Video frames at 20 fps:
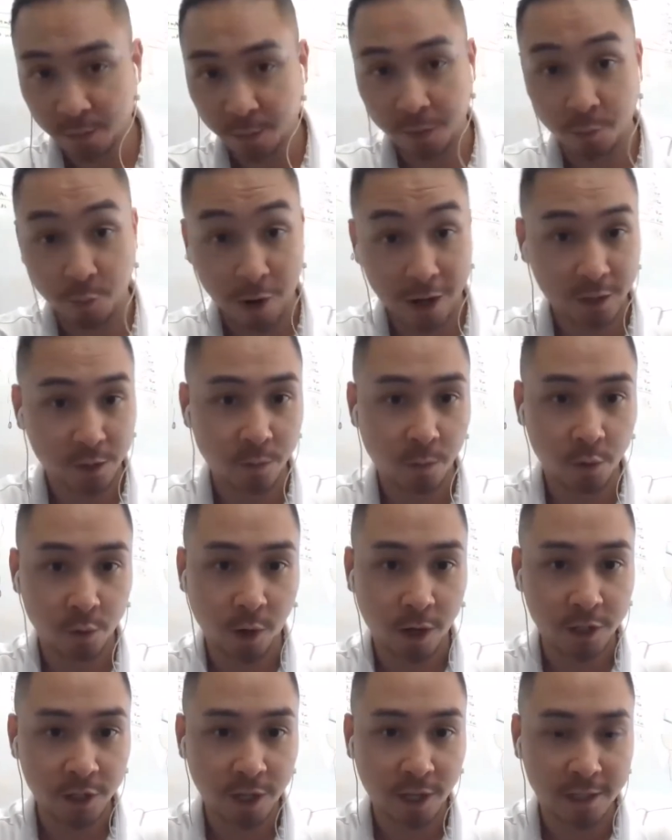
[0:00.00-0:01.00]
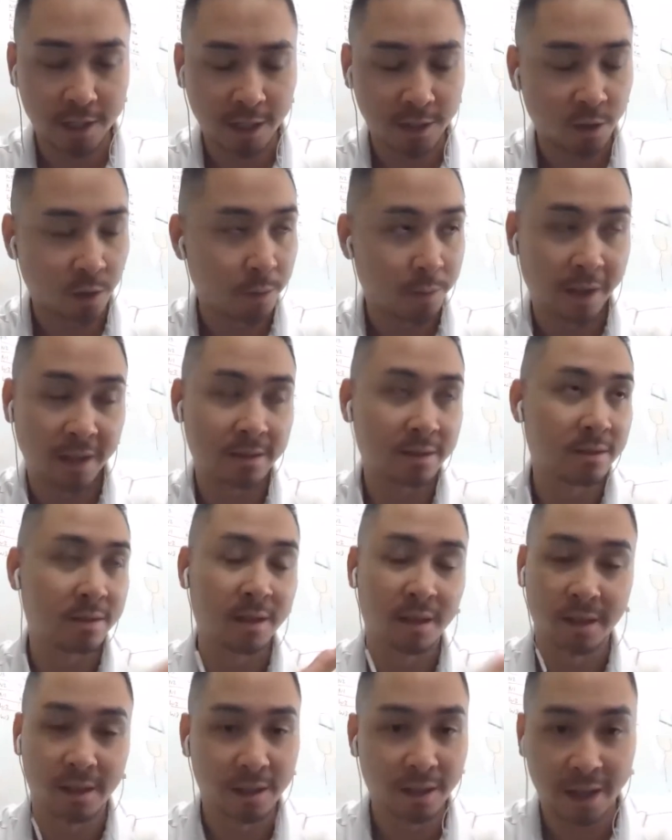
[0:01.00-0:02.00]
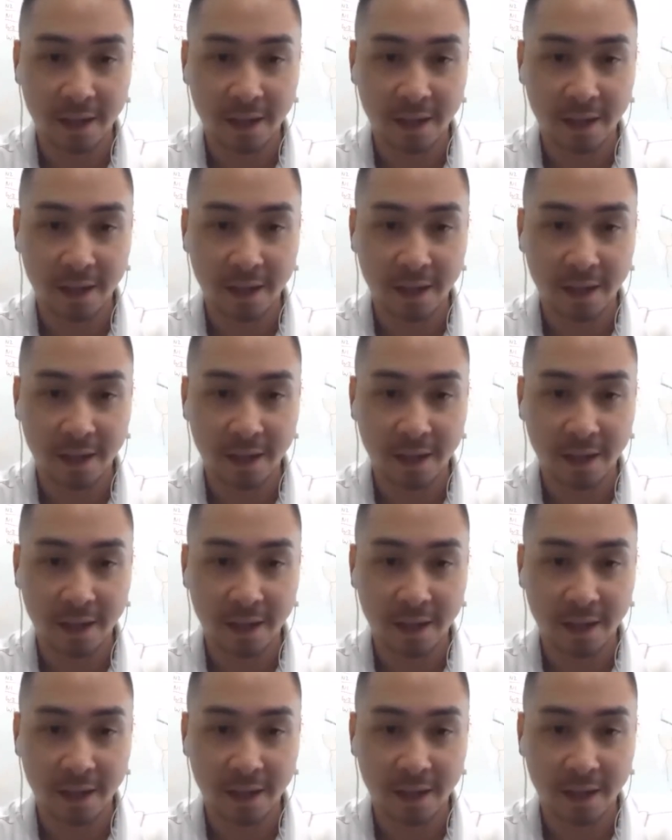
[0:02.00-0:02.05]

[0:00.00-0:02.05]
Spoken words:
them with brand new motorized shades. And I told them that's silly.